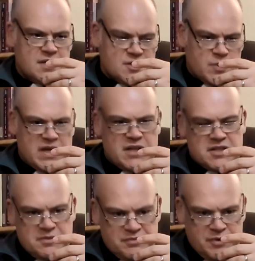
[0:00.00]

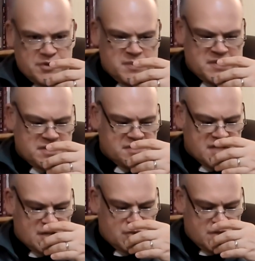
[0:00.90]
Sweet fruit, a bit of
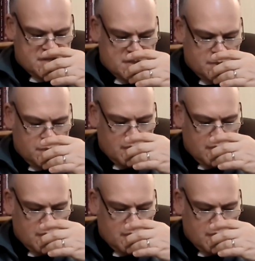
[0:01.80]
citrus.